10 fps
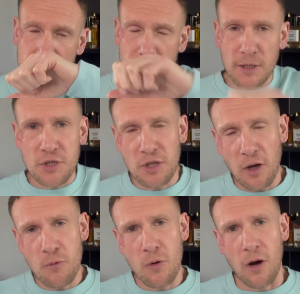But do you
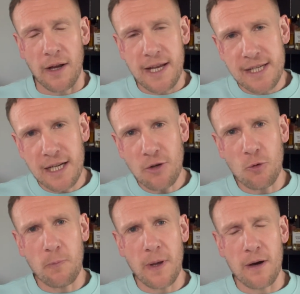know what? There's a
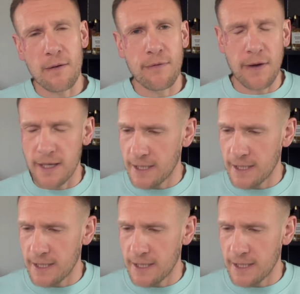little bit of...